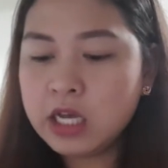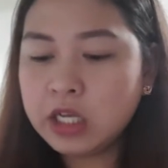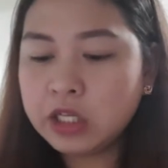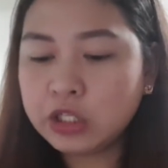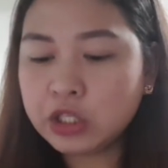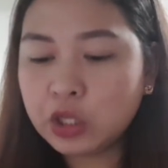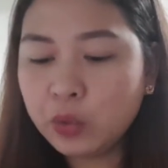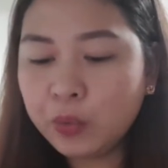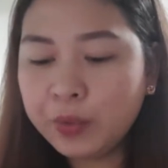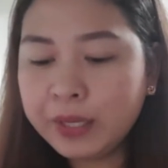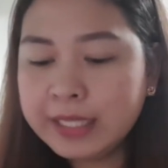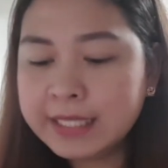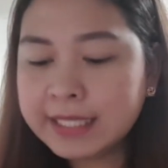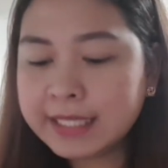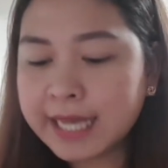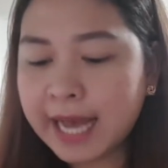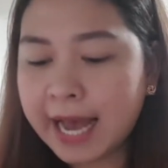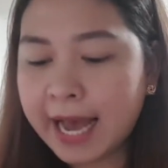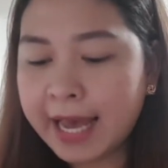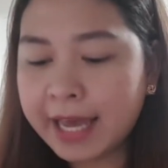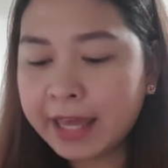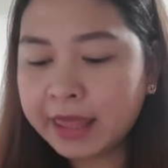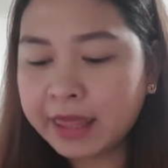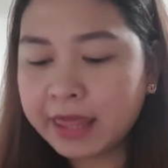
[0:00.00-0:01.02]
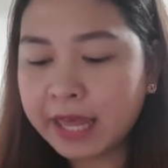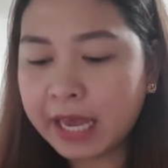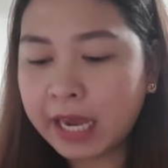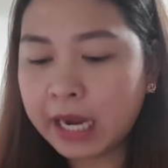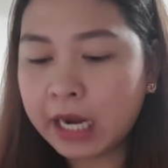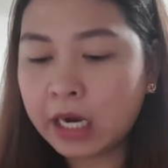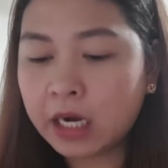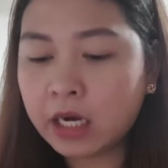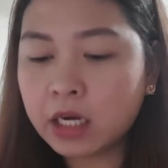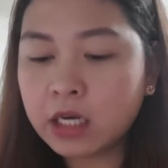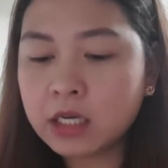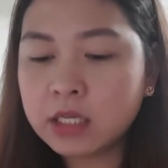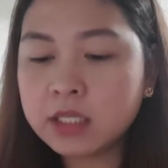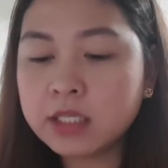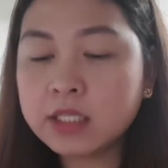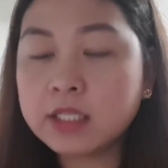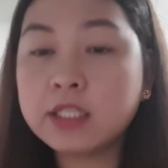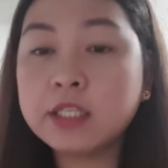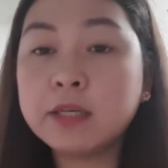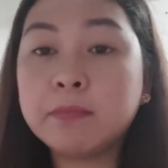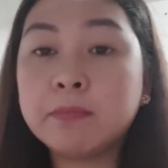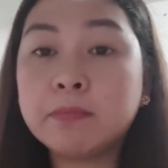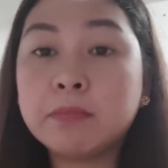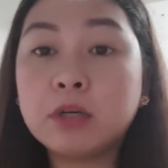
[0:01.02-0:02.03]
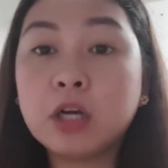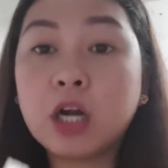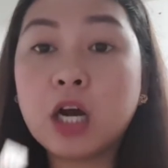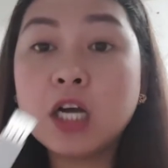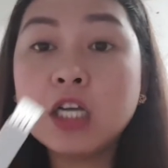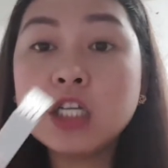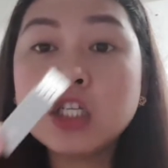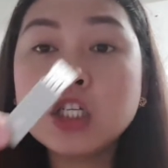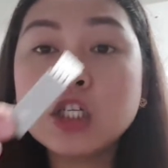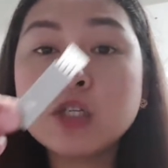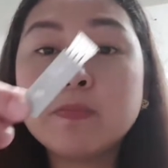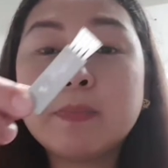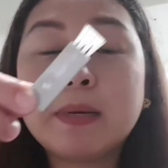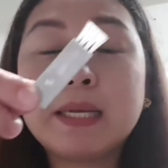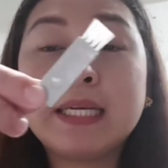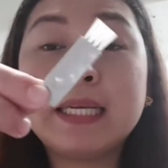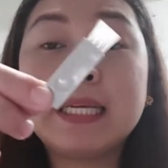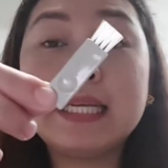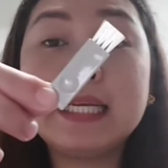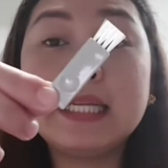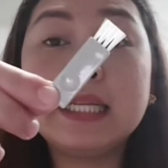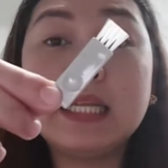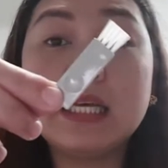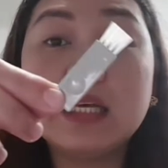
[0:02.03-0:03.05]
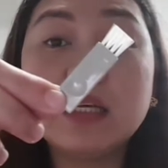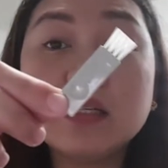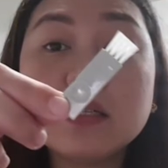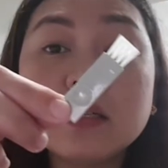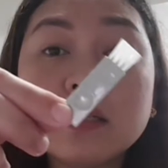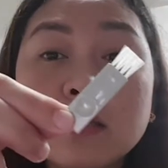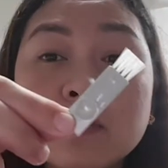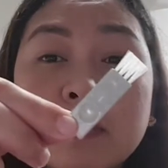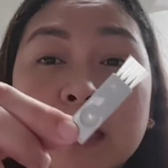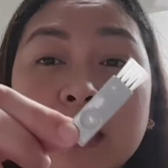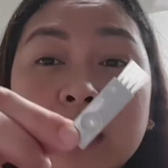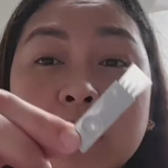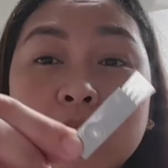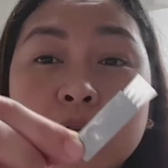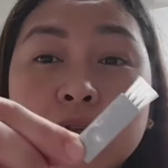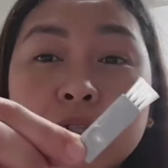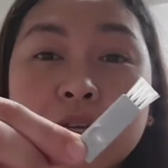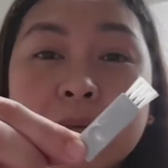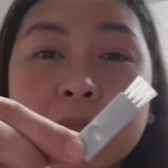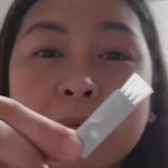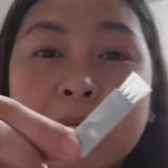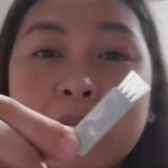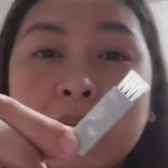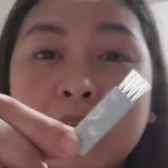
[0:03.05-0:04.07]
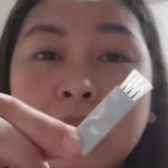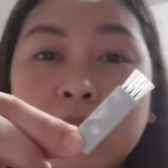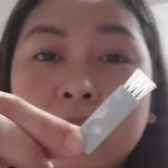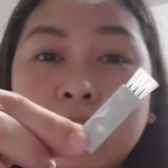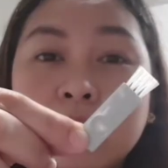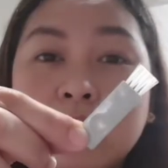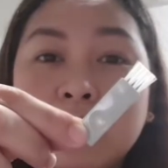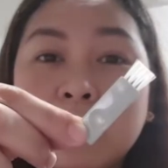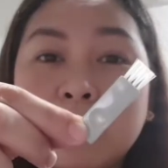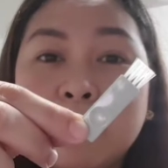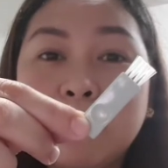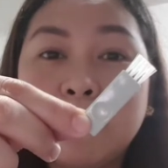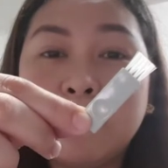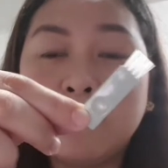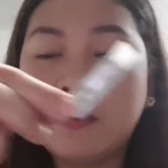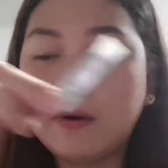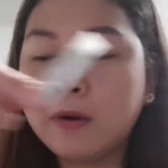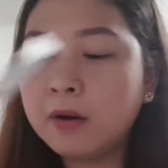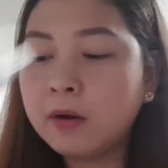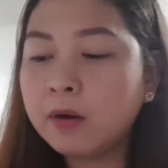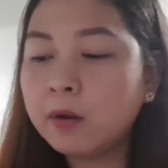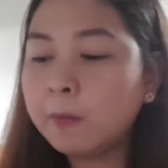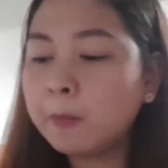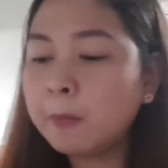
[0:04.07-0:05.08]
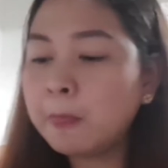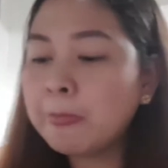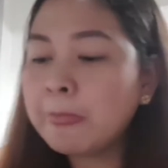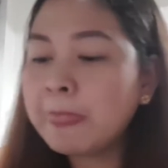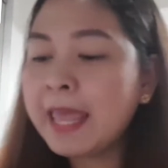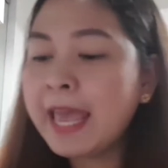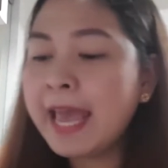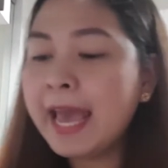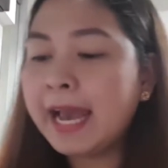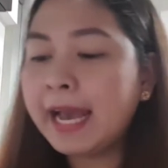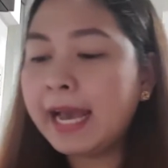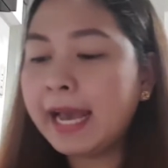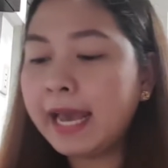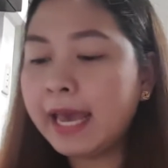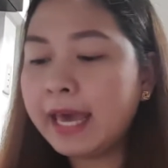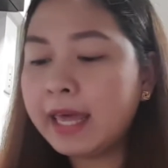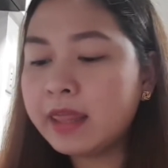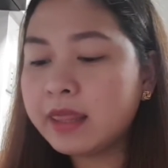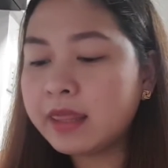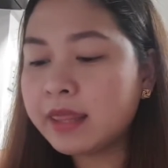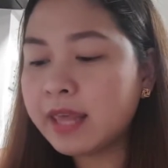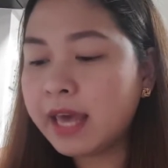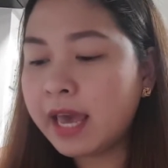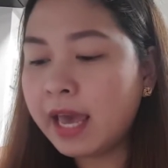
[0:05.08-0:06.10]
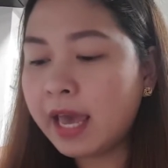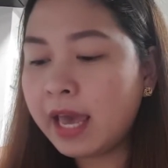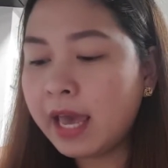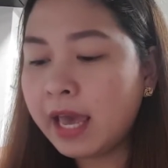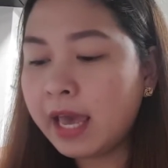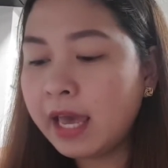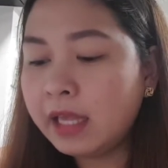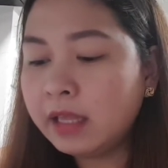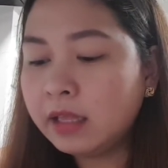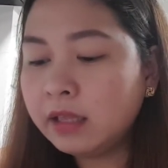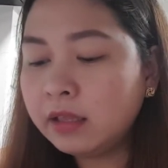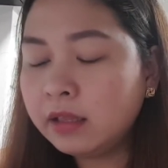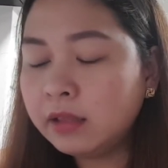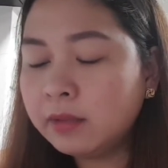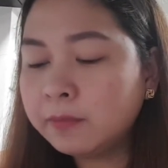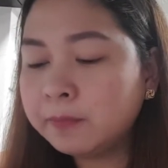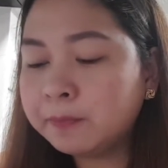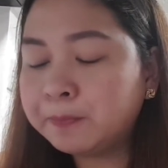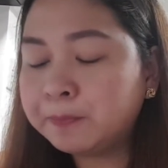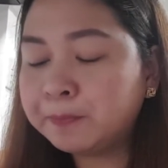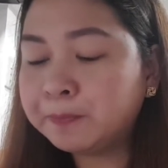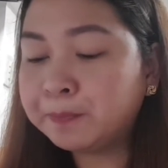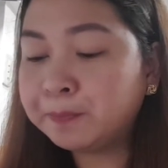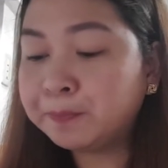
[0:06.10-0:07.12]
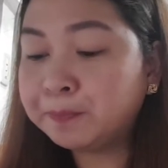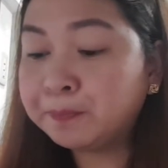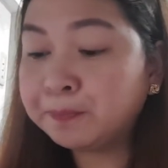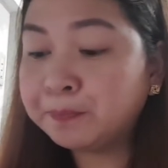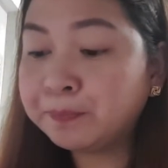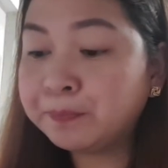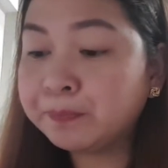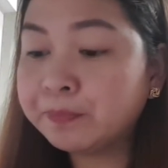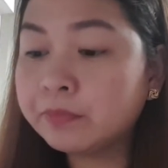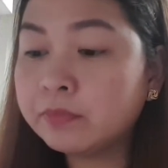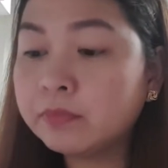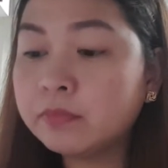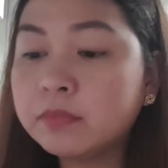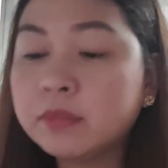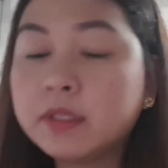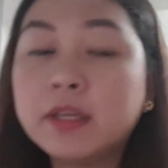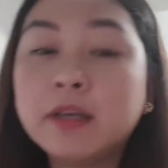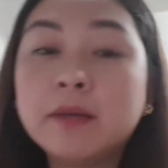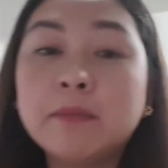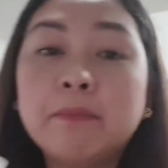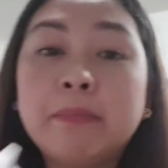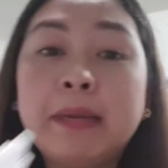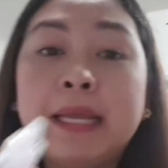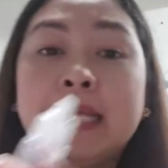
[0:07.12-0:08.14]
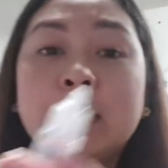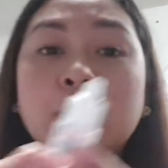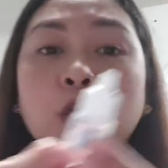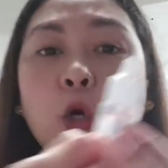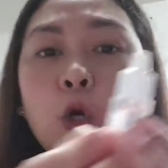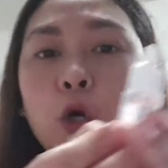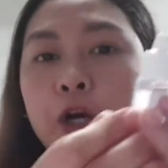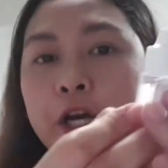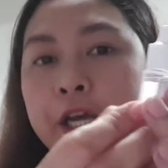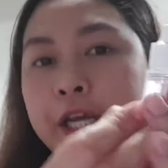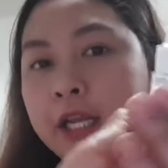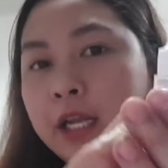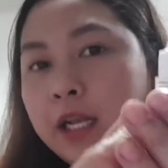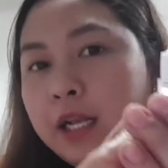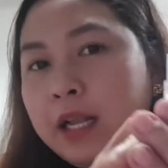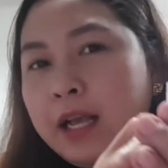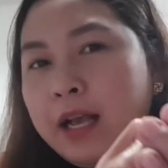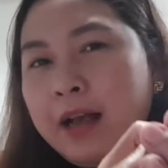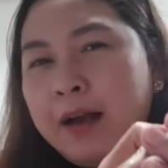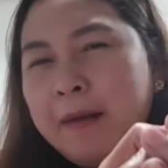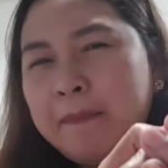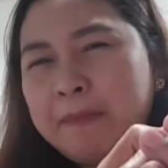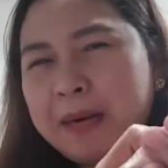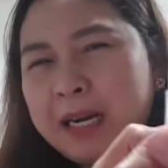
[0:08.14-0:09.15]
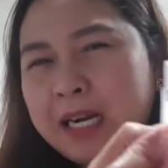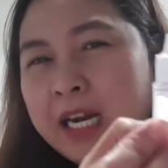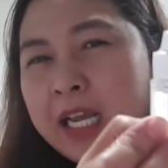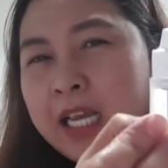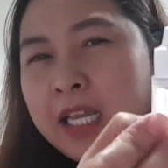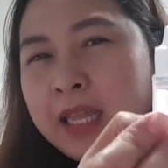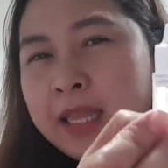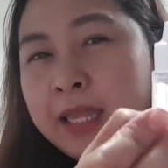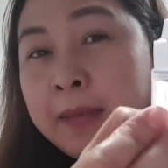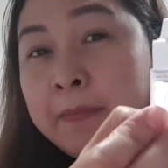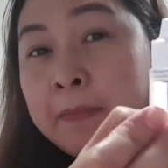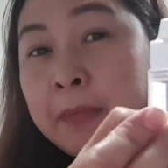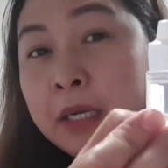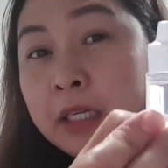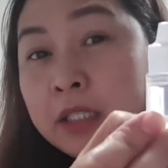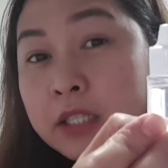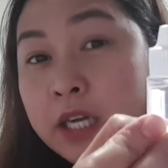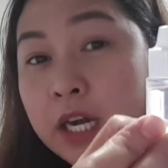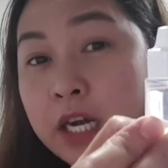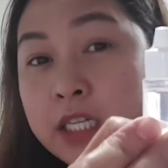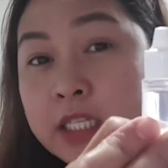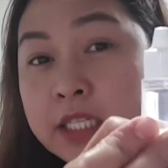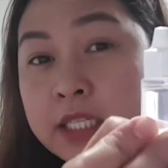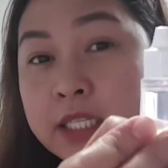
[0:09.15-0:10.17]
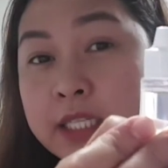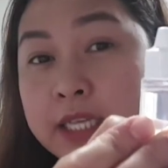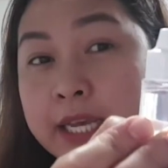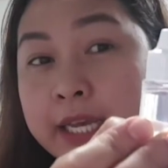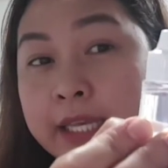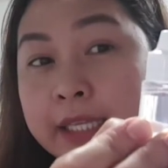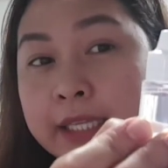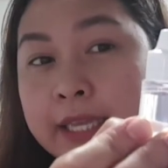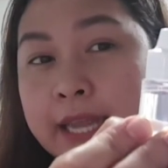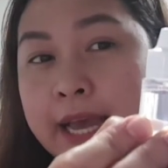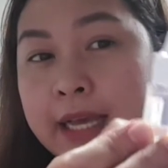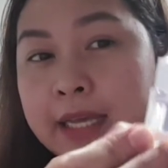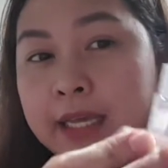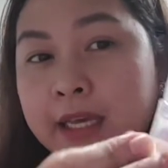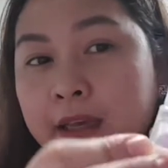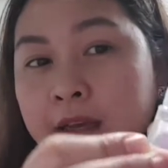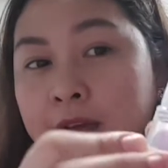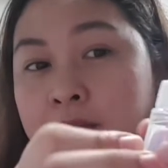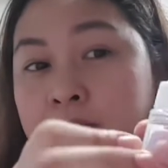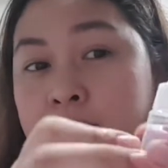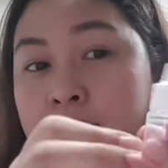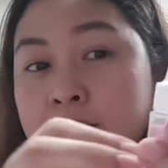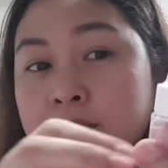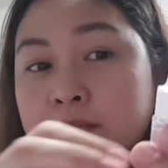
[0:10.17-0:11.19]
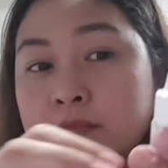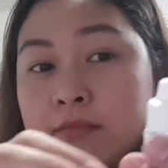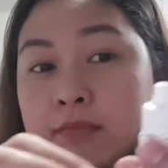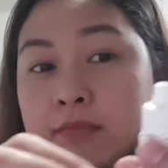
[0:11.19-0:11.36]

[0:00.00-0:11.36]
So, inside, there's the brush, panlinis, para doon sa maliliit na buhok. And then, blade oil, para hindi mag-rust and laging